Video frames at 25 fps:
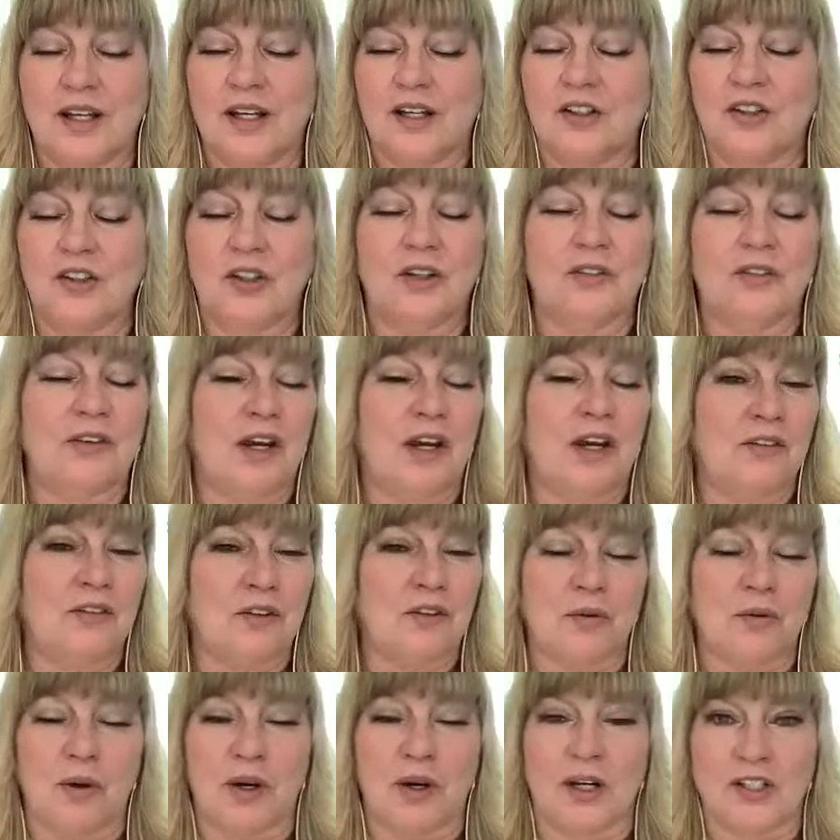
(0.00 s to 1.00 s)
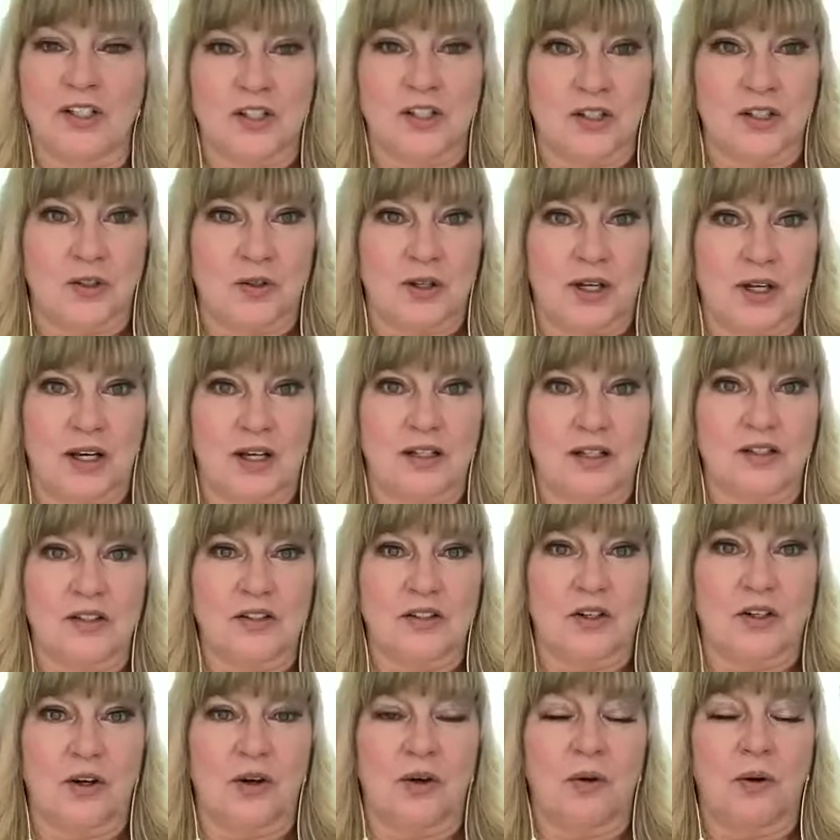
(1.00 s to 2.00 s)
And you have every right to do that.
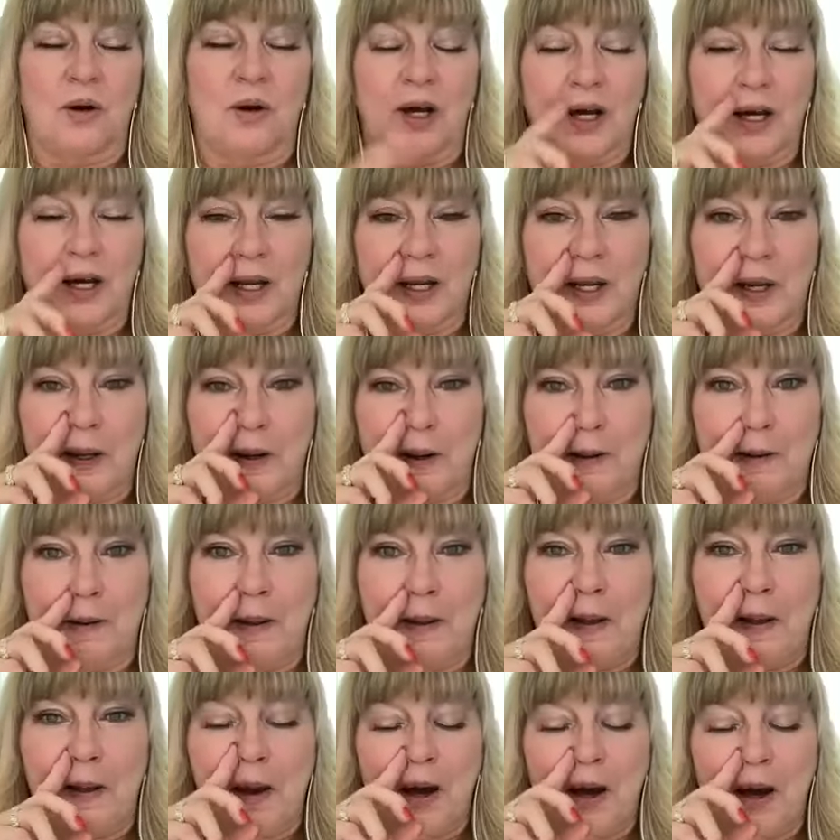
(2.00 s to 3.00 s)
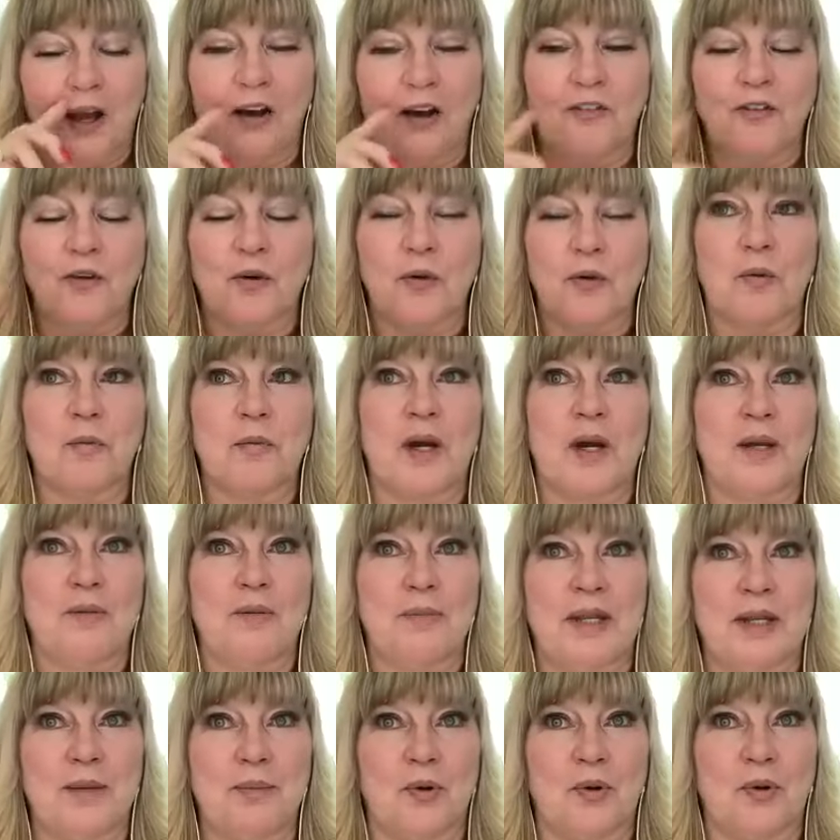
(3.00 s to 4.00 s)
So I uh, I often remind
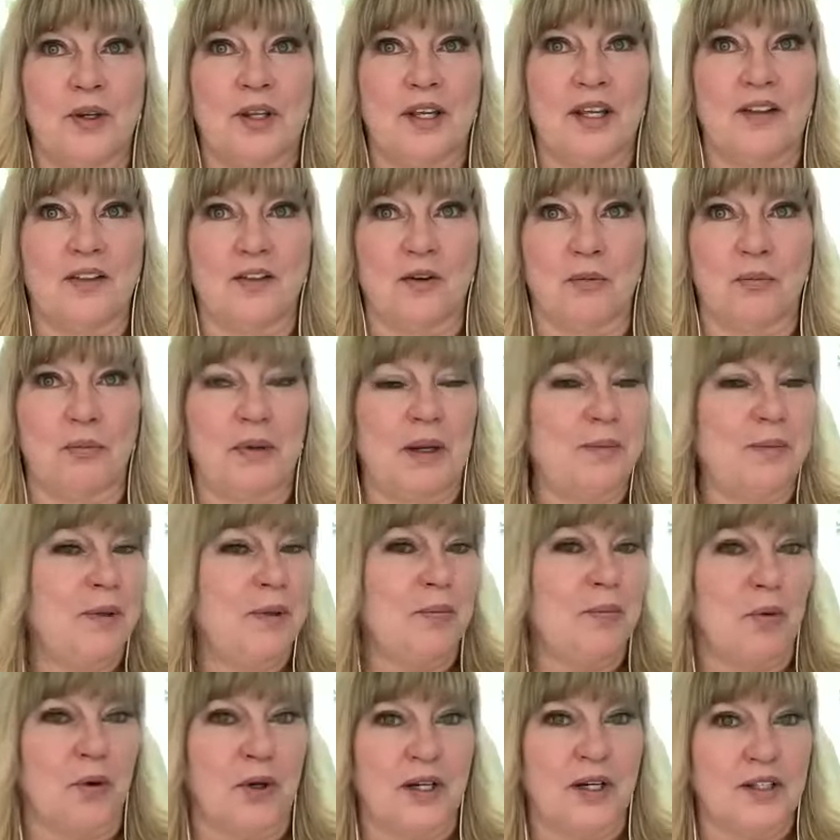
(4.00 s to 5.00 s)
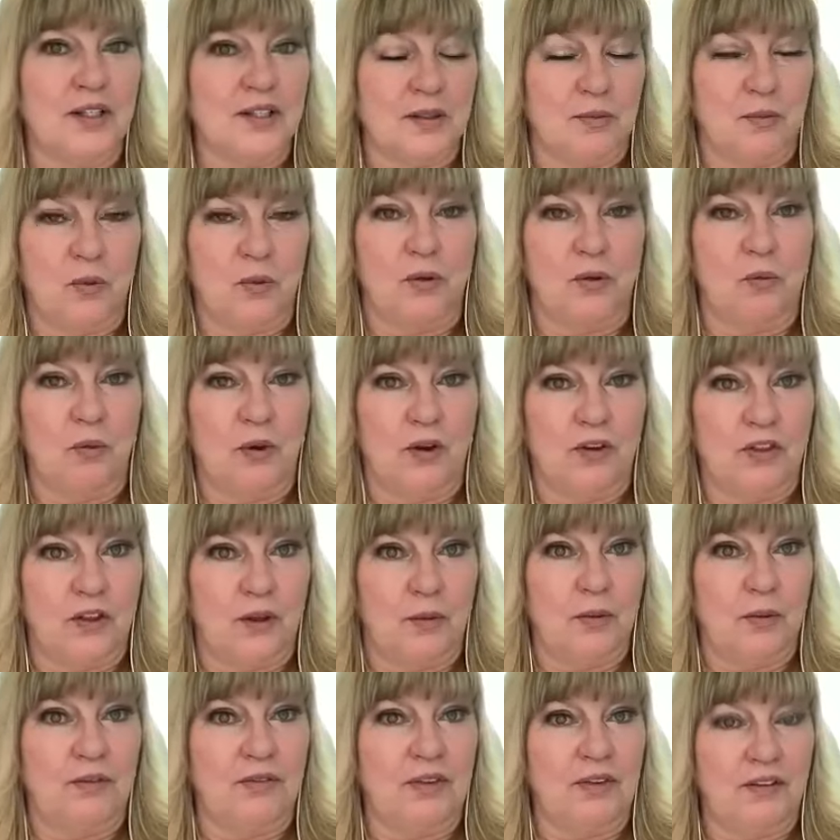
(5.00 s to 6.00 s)
people to either maybe bring someone with
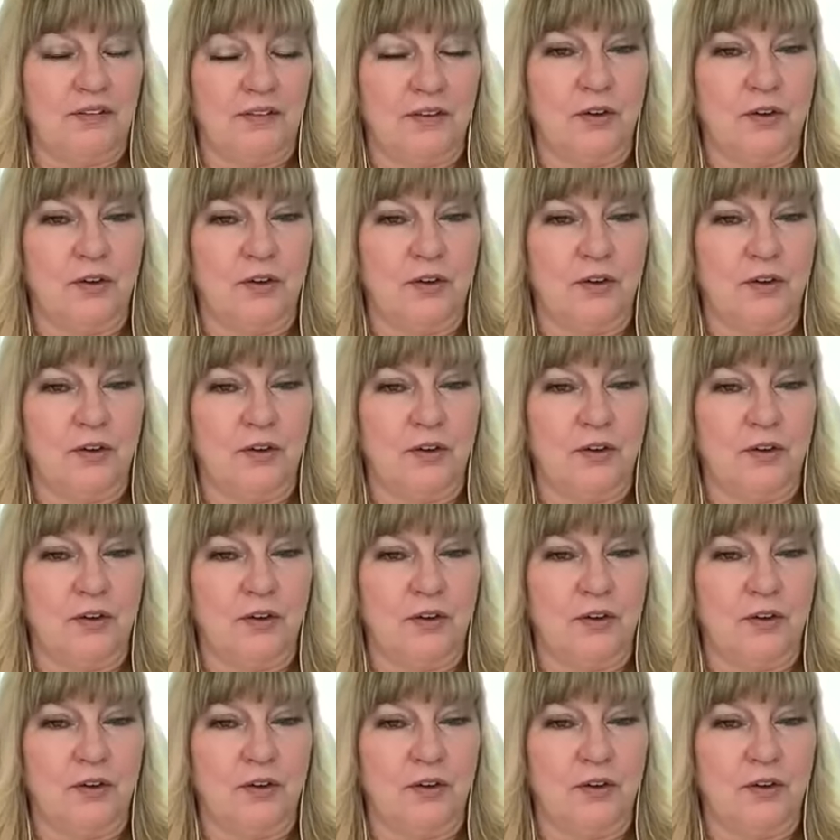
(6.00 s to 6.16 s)
them if they yes.